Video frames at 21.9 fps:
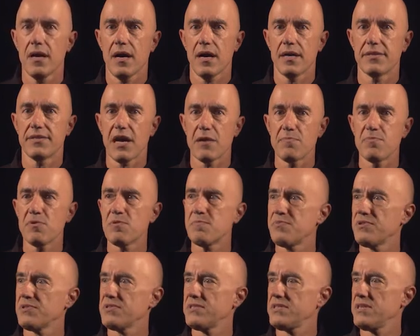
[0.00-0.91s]
A double
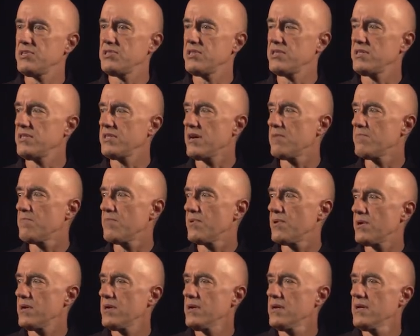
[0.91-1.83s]
precision
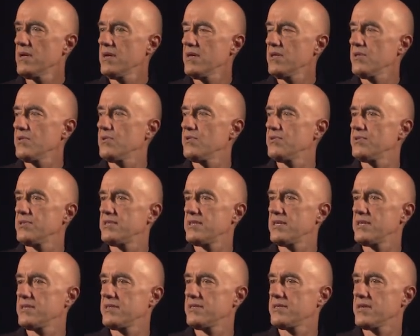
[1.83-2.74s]
number
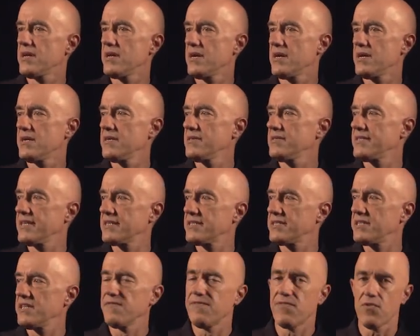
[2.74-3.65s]
uses uh,
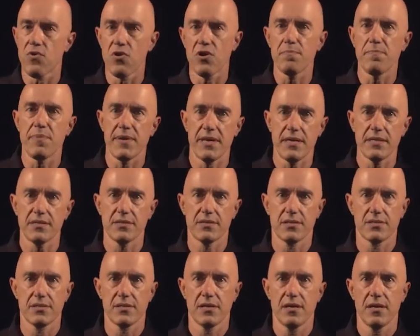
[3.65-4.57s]
64
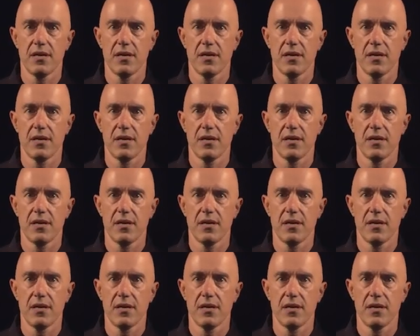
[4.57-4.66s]
bits.